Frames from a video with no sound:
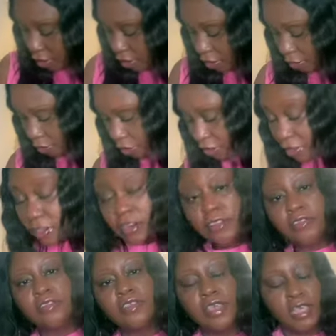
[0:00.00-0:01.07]
And
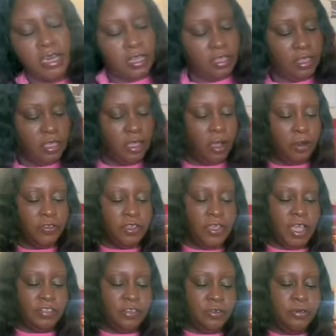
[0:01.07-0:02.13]
the only thing you
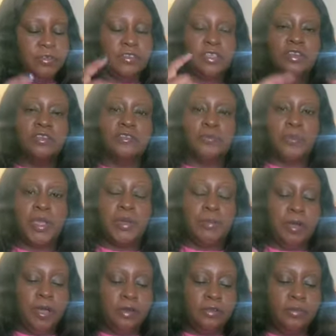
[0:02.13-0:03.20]
have to do is get a spray
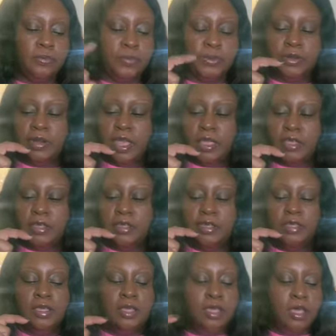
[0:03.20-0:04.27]
bottle, put like a
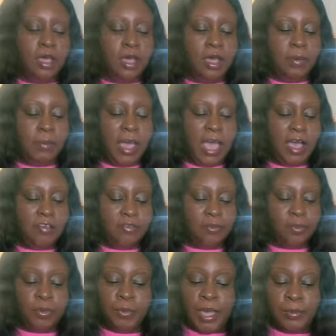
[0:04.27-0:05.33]
half
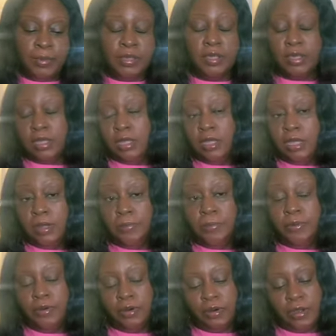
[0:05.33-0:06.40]
or maybe a cup
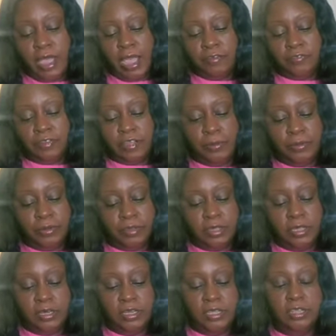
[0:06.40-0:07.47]
or half a cup of,
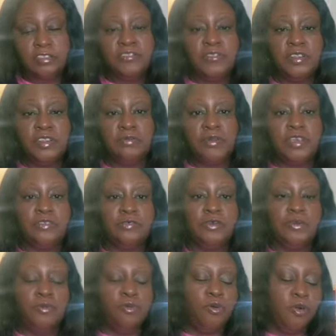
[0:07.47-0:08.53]
and then fill the rest with
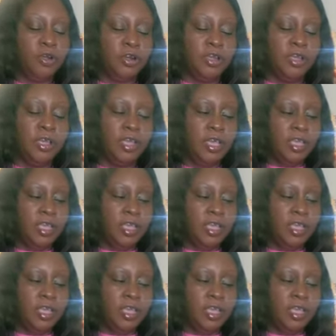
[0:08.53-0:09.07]
water,